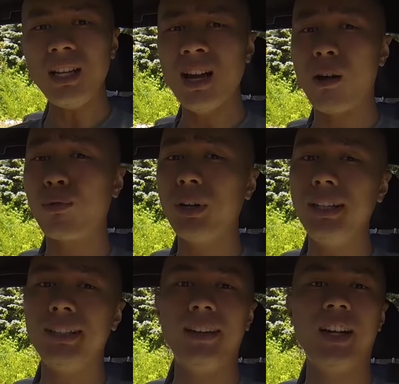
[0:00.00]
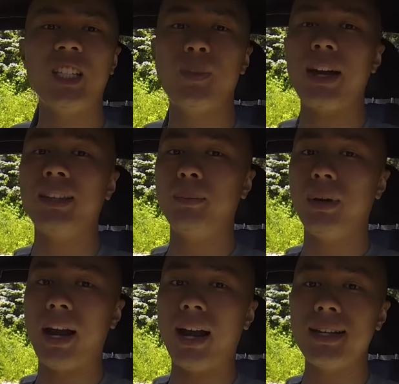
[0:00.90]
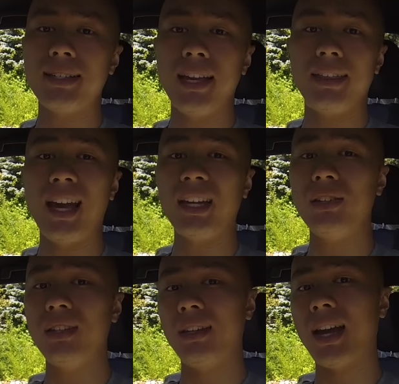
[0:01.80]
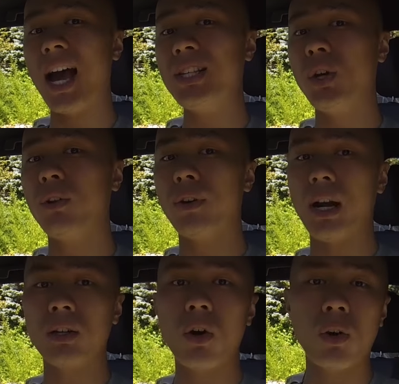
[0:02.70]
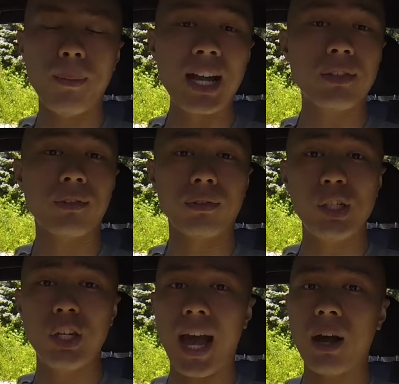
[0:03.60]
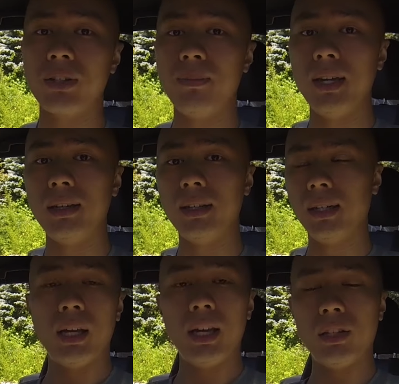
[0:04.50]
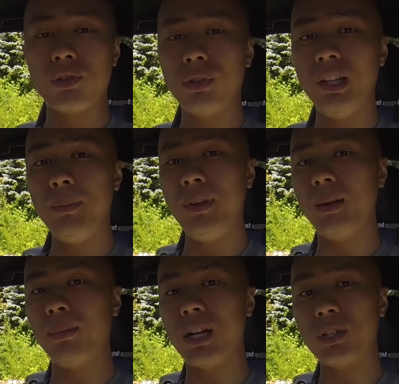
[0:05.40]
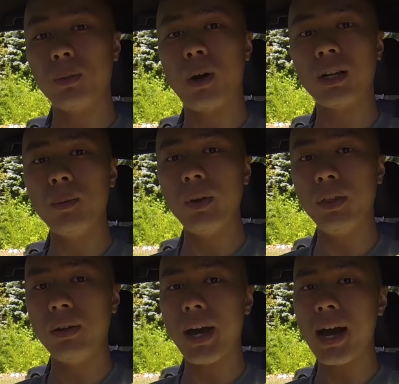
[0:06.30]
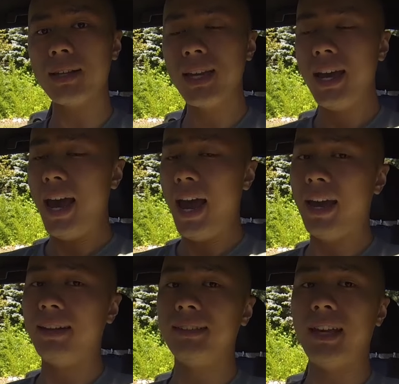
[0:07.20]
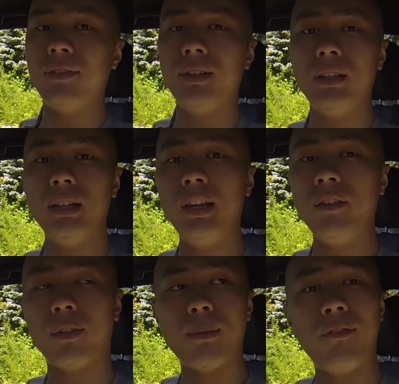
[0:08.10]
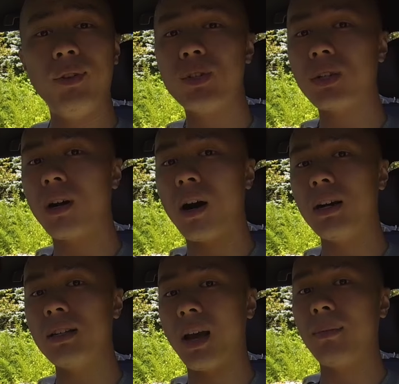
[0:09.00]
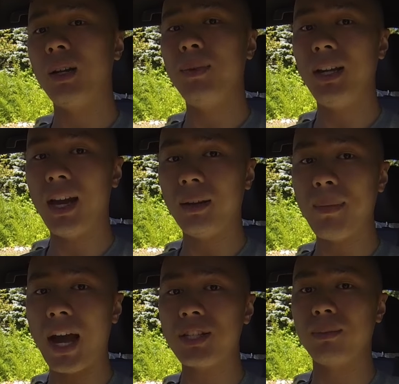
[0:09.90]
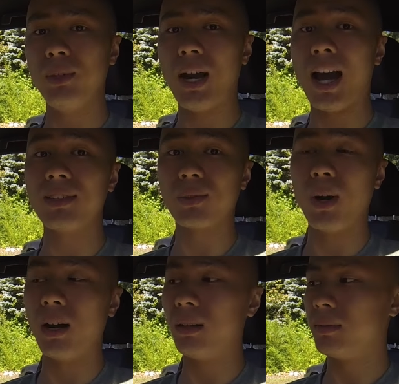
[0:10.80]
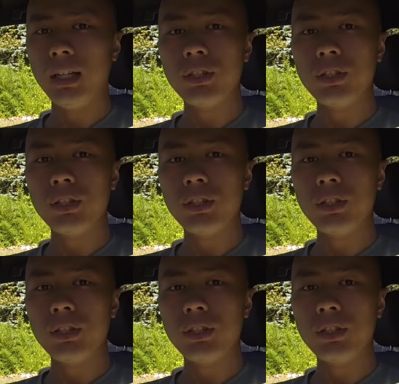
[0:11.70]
I really didn't expect it, but I gotta say thank you to the guys over at Cocomats for reaching out to me. It's truly been a pleasure working with you guys, and definitely for my future cars, I'm gonna be getting mats from you guys as well.